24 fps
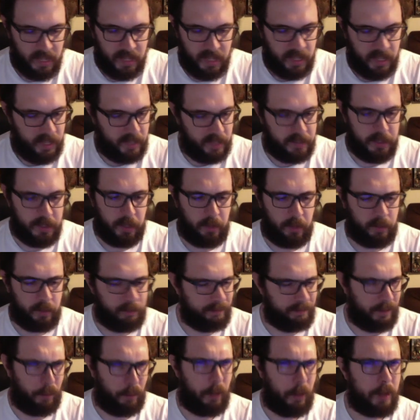
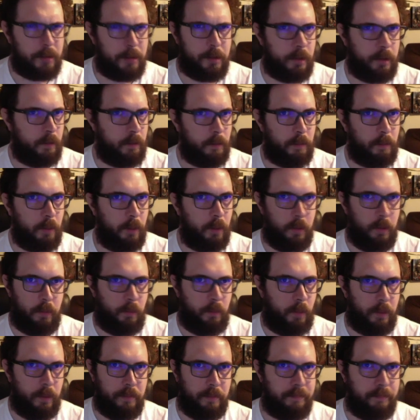until I watched Silver Bullet
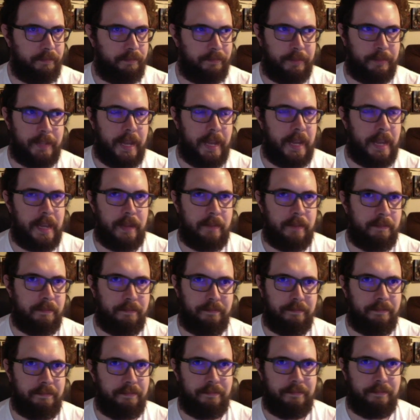one day
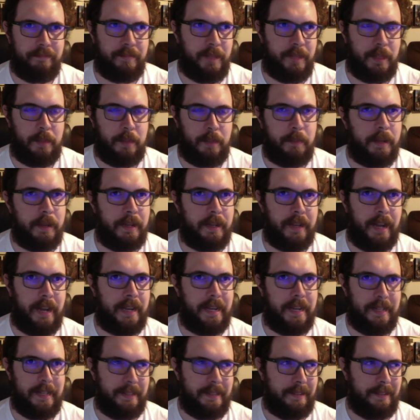in the
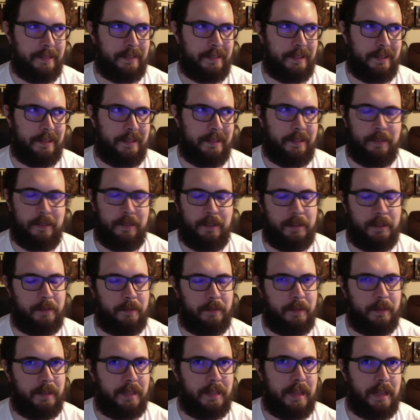mid-90s, and I was like, this isn't
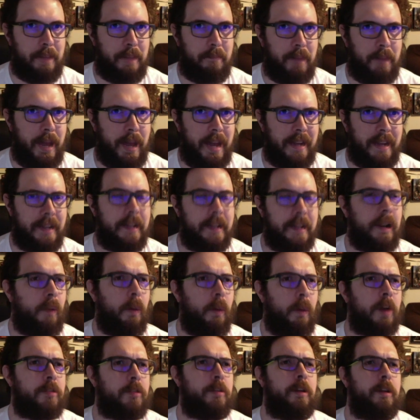really that bad. And then I
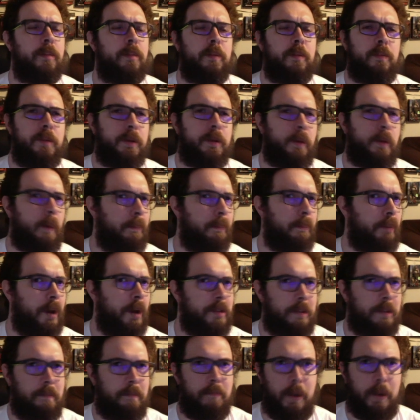watched another movie called
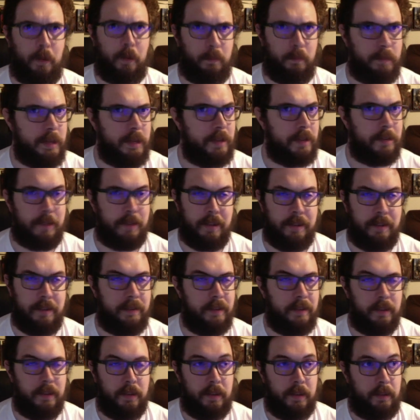Project Metal Beast,
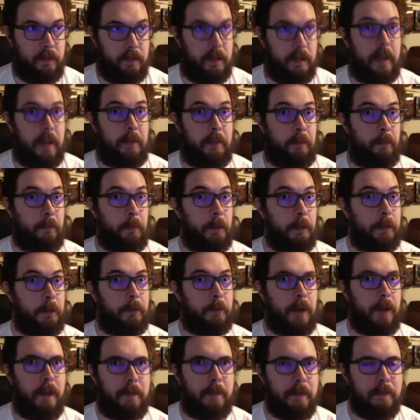and that's a really
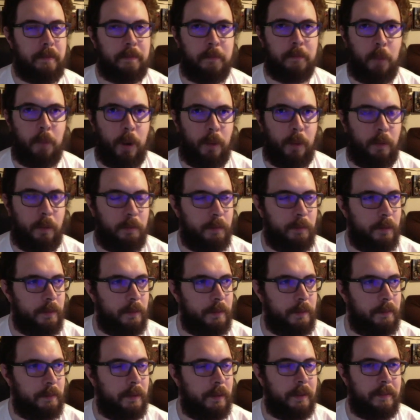crappy werewolf
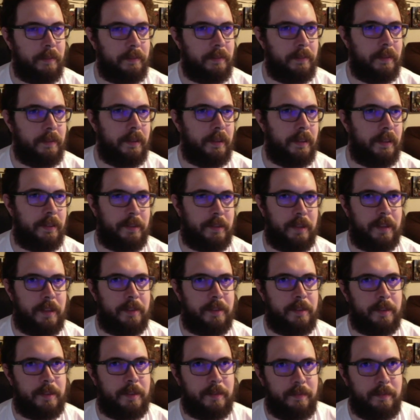movie, but
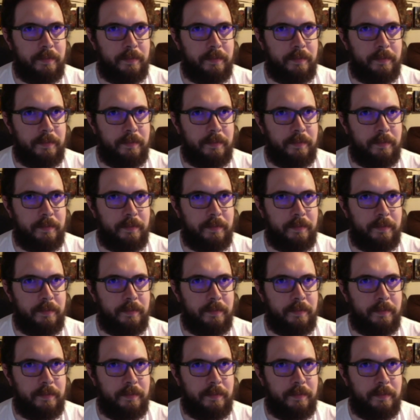it's